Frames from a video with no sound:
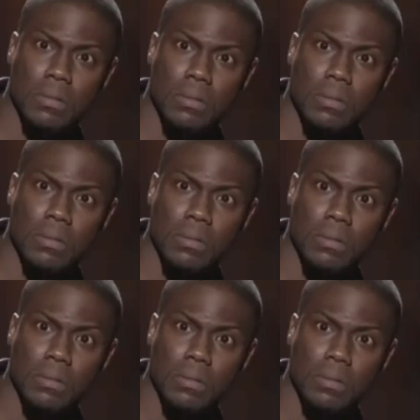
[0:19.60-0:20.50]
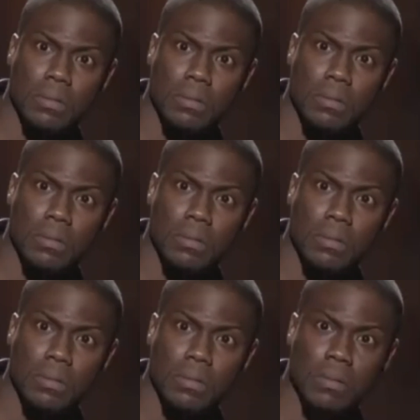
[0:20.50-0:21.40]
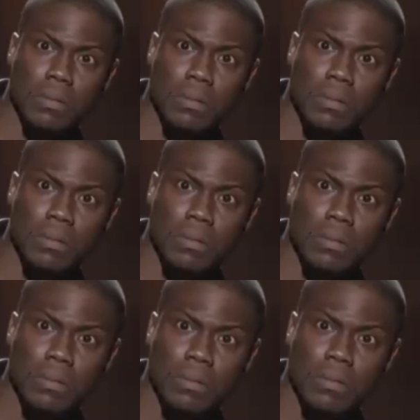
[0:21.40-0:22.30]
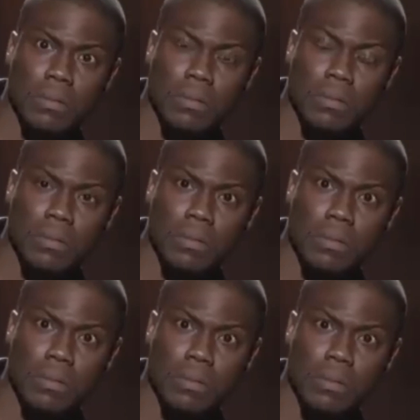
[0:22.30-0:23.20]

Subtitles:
No one is speaking in this clip.